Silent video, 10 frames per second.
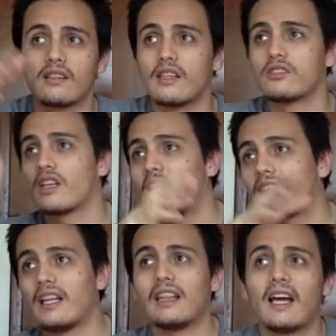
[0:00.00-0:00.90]
There's
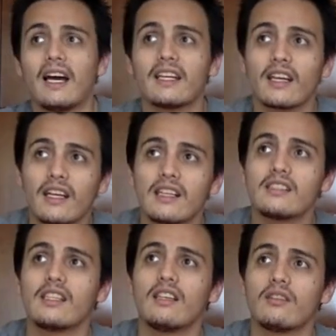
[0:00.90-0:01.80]
like a line I can
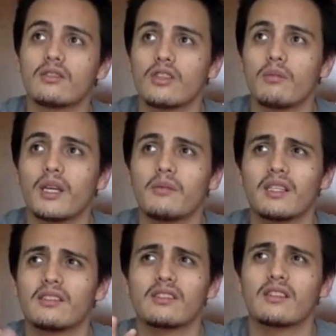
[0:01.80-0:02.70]
see sometimes.
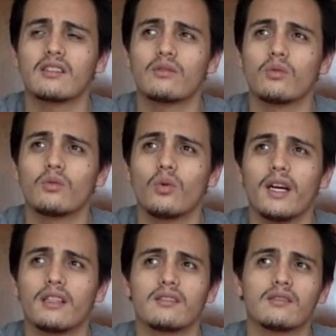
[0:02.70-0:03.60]
It's
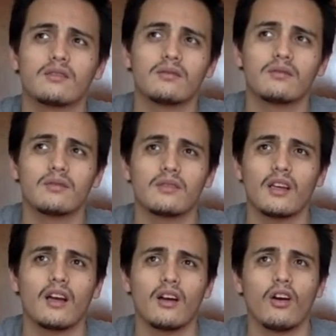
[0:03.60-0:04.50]
quite
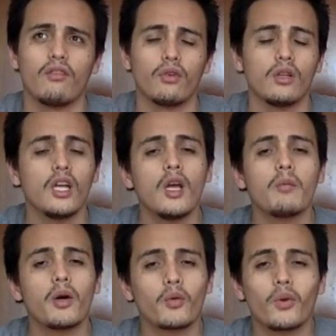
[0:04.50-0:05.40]
awful.
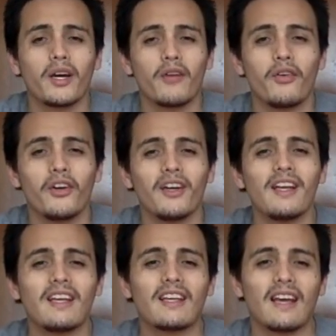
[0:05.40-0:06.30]
But whatever.
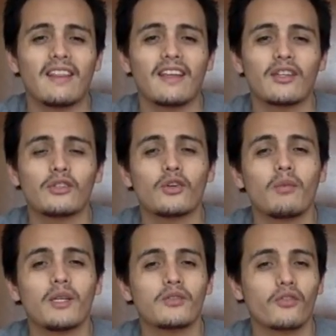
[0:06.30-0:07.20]
Yeah, thank you so
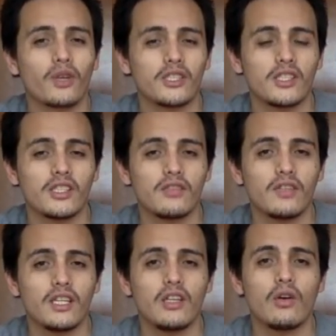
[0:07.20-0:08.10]
much for watching this
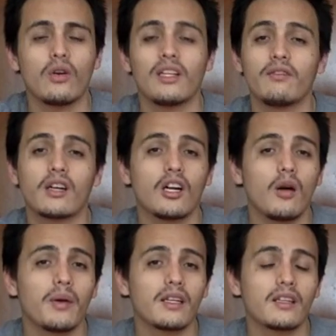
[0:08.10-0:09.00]
video. Leave a
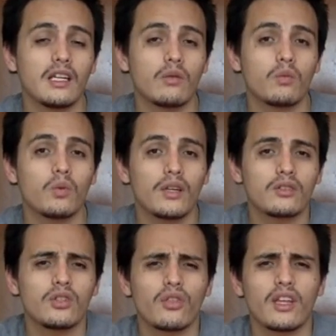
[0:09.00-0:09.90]
comment in
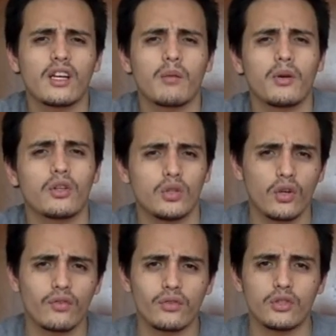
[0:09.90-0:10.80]
what you think about
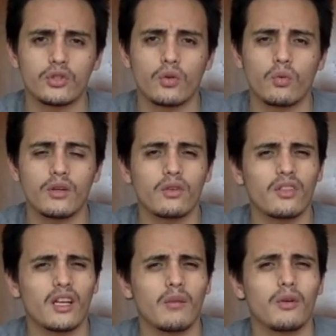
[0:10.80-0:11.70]
your future. What do you
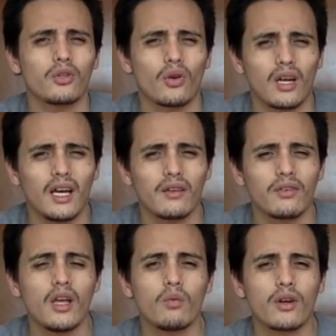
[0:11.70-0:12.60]
think about your
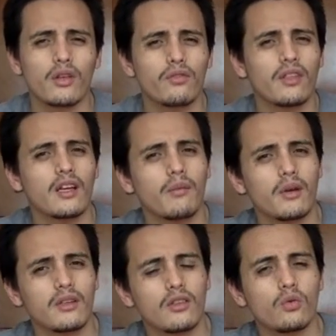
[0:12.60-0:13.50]
life? What do you think
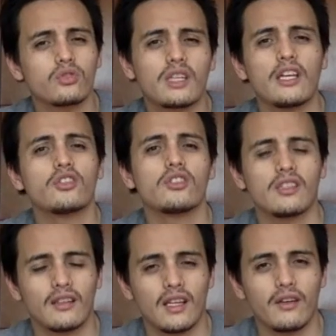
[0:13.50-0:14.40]
about those stations
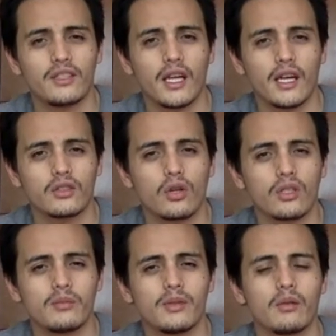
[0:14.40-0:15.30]
in life that I've
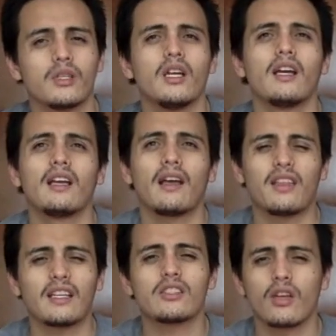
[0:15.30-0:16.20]
talked about? I
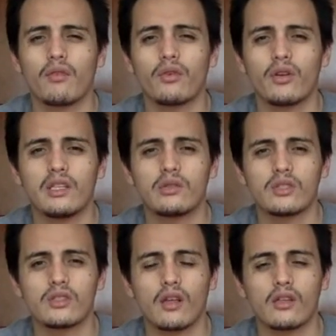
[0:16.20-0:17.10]
think it's a very
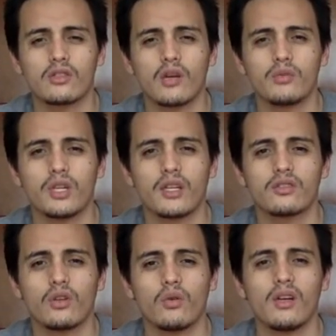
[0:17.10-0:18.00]
interesting subject.
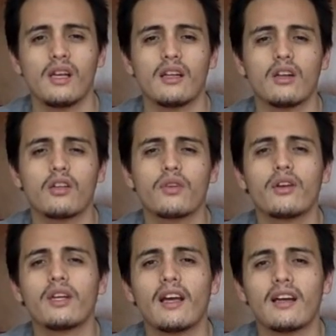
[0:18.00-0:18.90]
So not
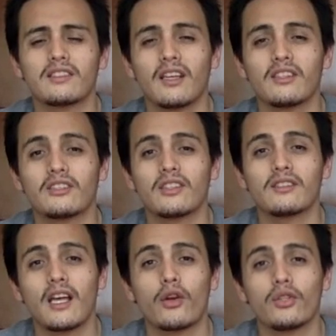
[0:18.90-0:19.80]
very as
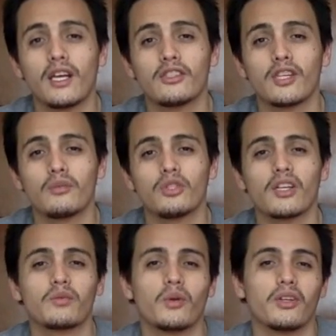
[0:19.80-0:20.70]
Saturday
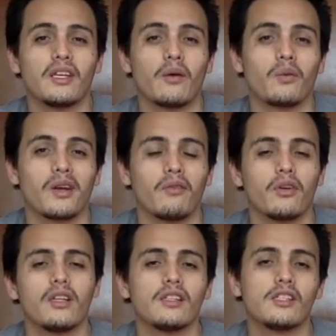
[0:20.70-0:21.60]
subject, but yeah,
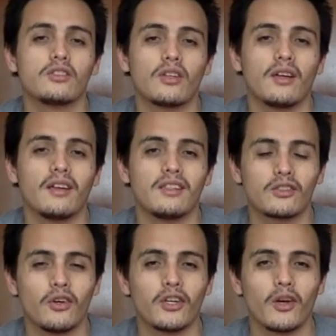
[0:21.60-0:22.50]
whatever. It's is
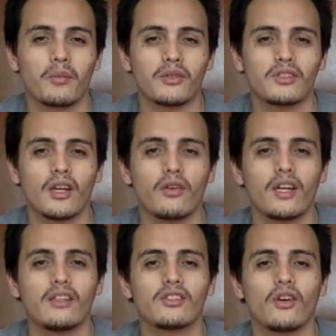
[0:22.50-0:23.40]
going up on
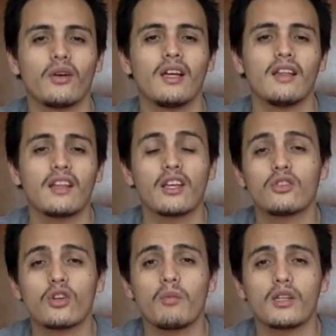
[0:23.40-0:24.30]
Saturday. So thank
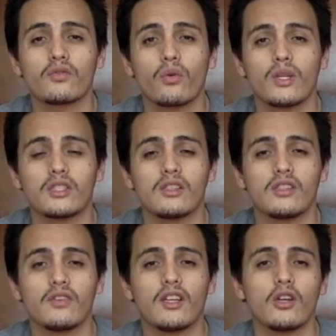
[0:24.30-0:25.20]
you so much for watching
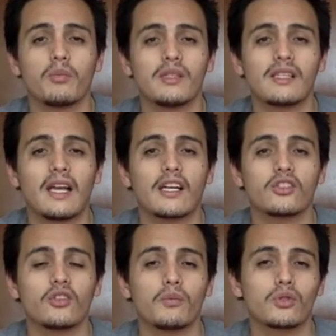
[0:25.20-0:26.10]
this video. Please like,
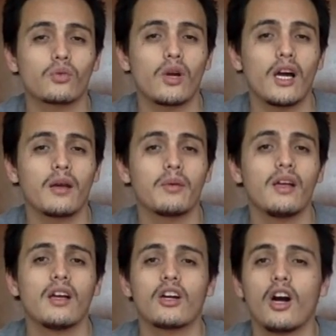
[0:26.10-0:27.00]
subscribe,
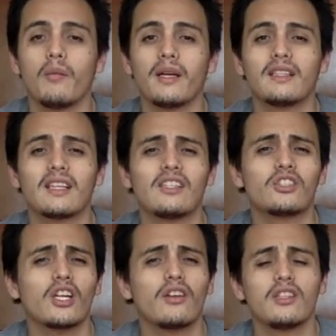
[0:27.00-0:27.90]
comment, and
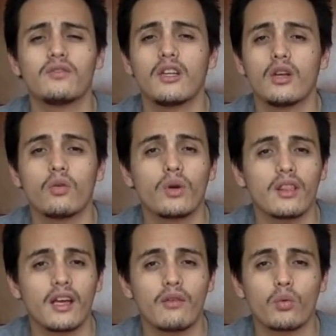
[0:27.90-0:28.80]
share this video
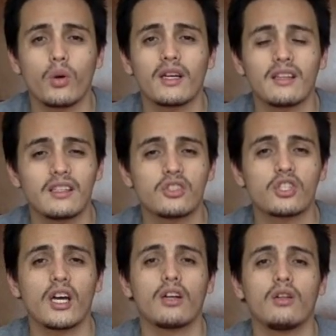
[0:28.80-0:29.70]
with everyone in this
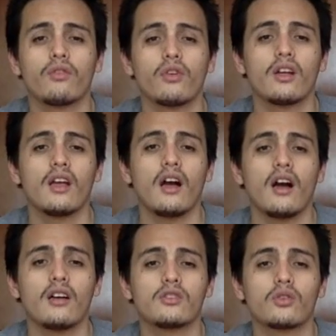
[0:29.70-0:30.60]
channel for
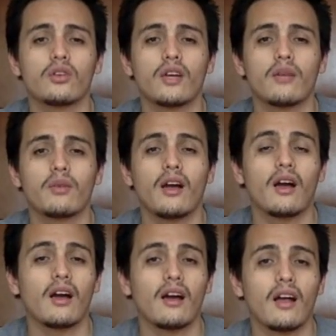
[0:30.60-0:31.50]
us to get
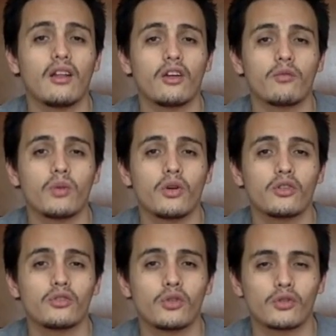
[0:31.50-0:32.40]
a lot
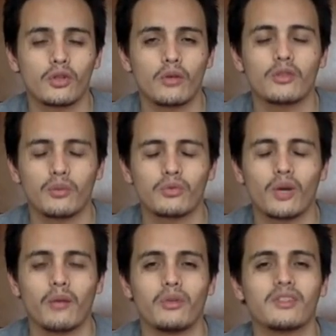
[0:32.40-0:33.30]
more
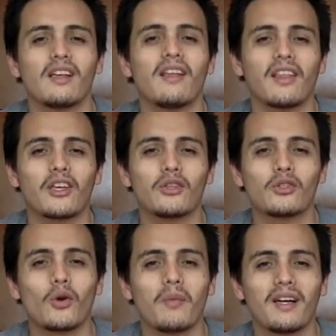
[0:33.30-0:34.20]
subscribers. Thank you
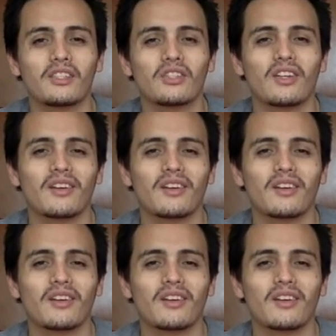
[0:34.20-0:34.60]
so much.